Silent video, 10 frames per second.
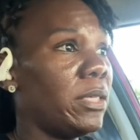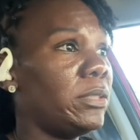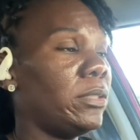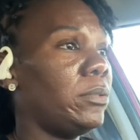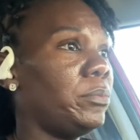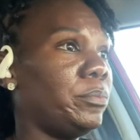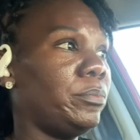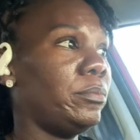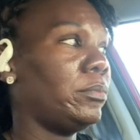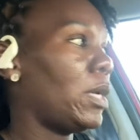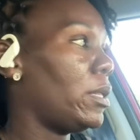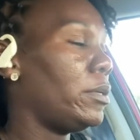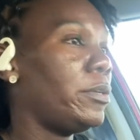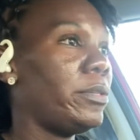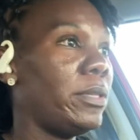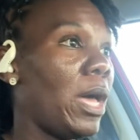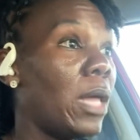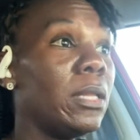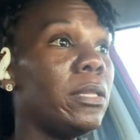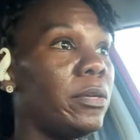So hallelujah,
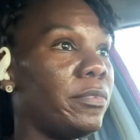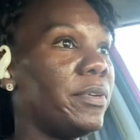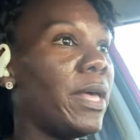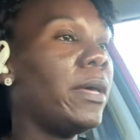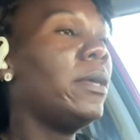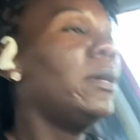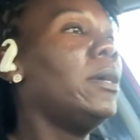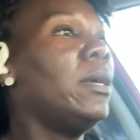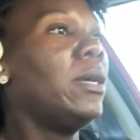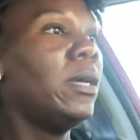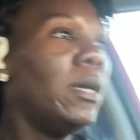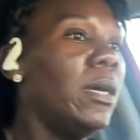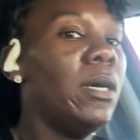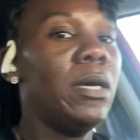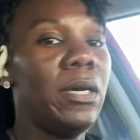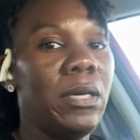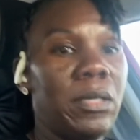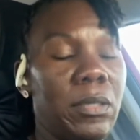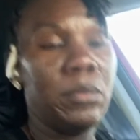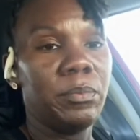hallelujah for that.
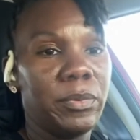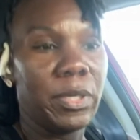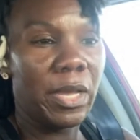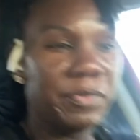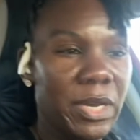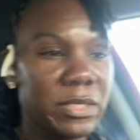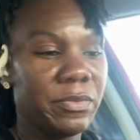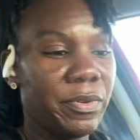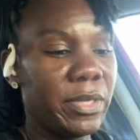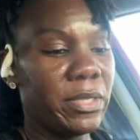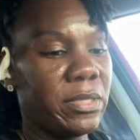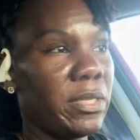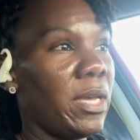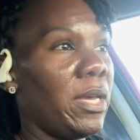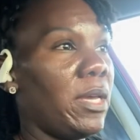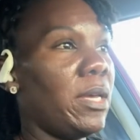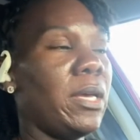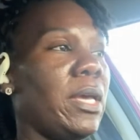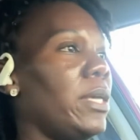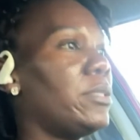Um, do I have guys in friends?
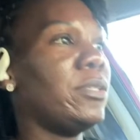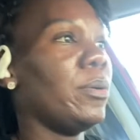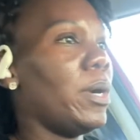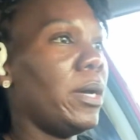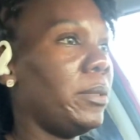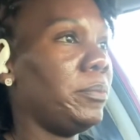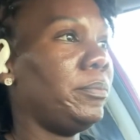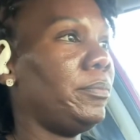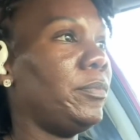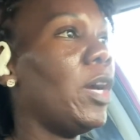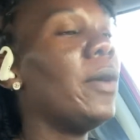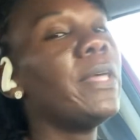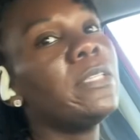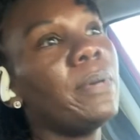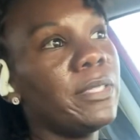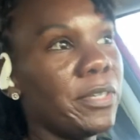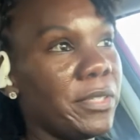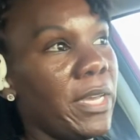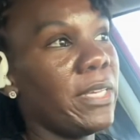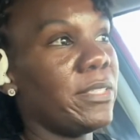It's so hot. Oh, that's why I turned
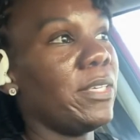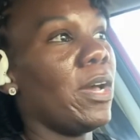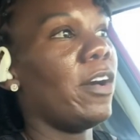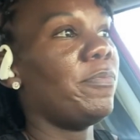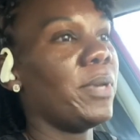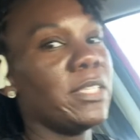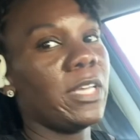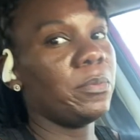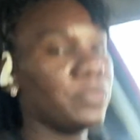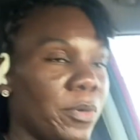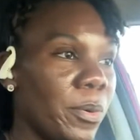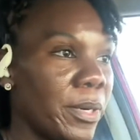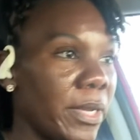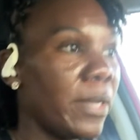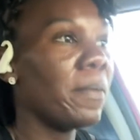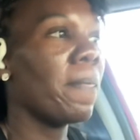the AC off because I was recording.